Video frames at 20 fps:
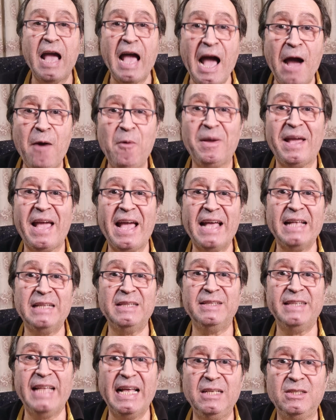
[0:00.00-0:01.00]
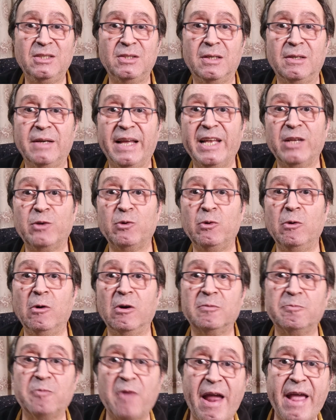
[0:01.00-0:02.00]
How can dancer
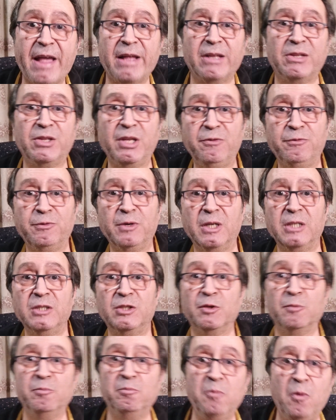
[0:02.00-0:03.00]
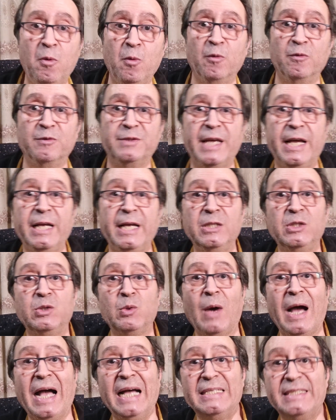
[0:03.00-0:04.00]
incorporate different moves
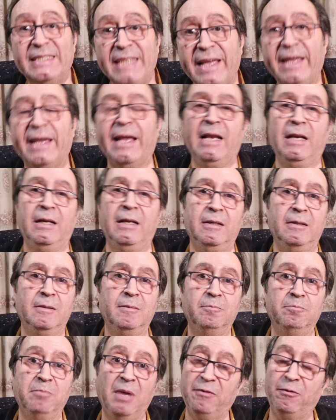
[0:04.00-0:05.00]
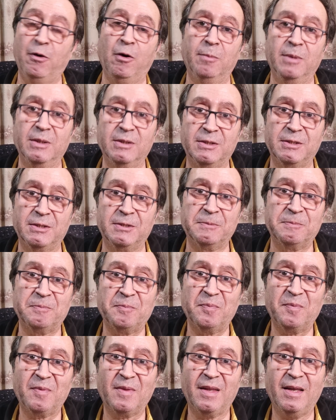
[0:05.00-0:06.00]
into a single performance?
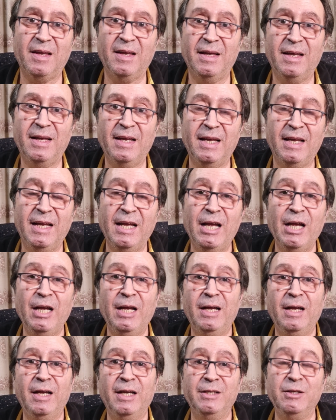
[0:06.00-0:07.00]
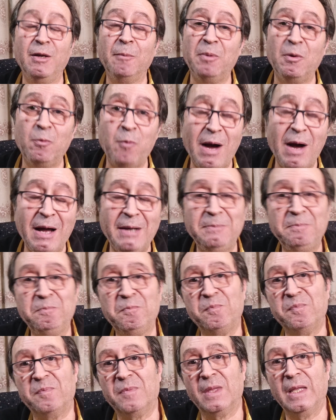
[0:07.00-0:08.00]
Number one,
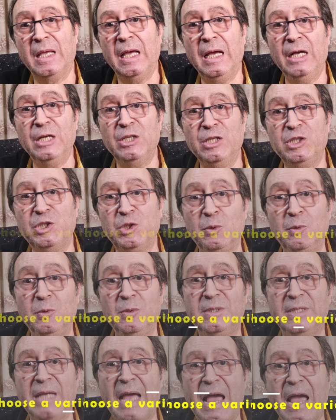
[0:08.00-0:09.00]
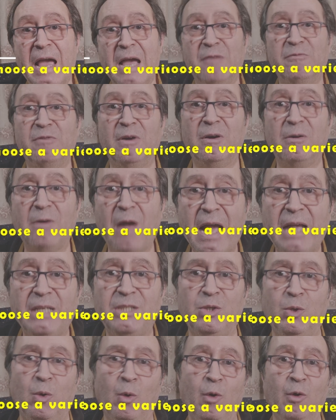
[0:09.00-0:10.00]
choose a
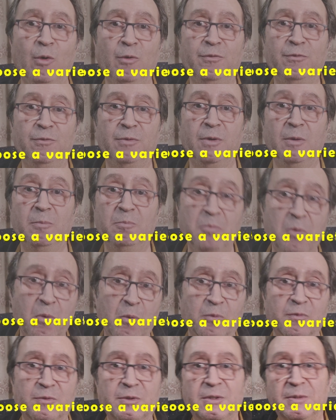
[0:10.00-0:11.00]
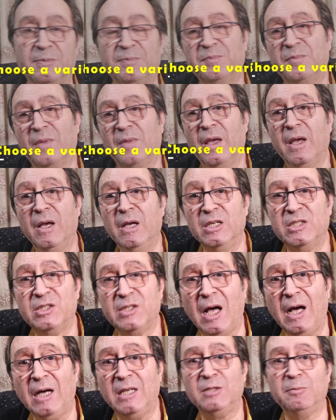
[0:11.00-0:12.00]
variety of moves.
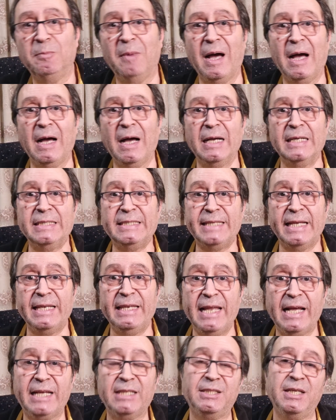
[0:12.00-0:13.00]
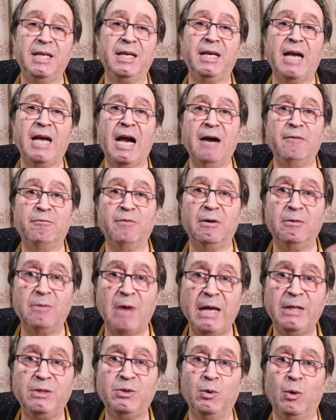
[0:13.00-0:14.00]
Start by selecting a
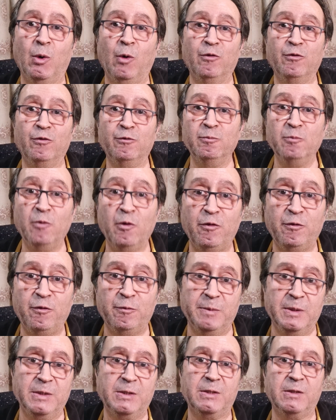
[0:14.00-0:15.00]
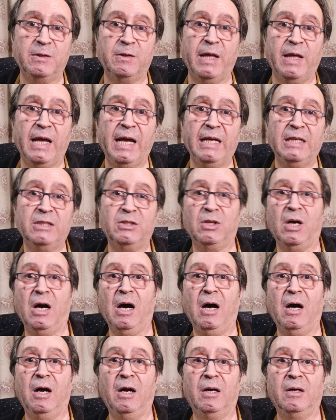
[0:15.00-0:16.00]
variety of movements that
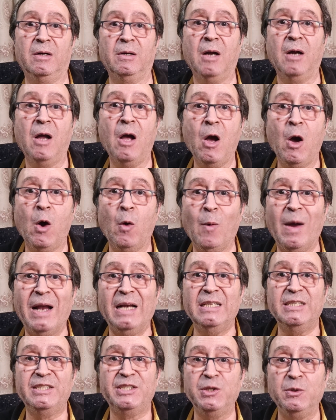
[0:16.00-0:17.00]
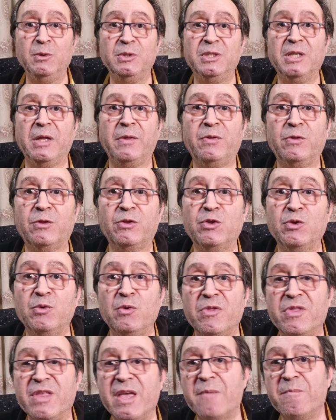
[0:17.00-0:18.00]
are well suited
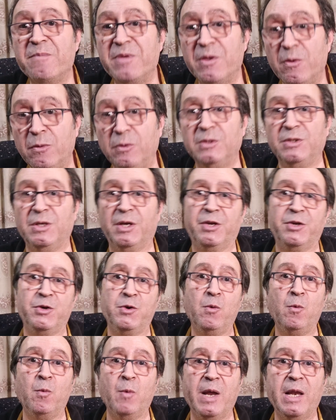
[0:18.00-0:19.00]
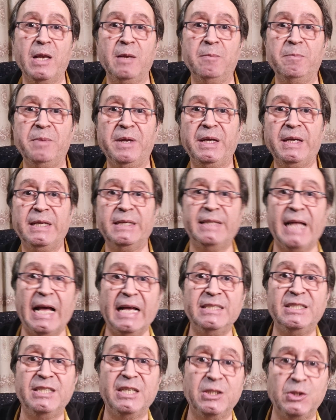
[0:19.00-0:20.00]
to the music you will be
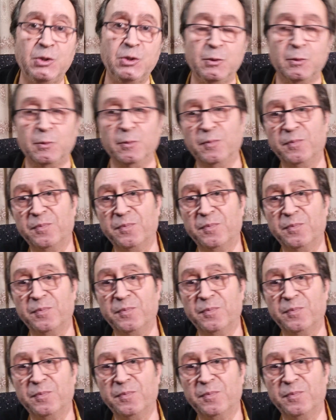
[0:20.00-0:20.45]
dancing to.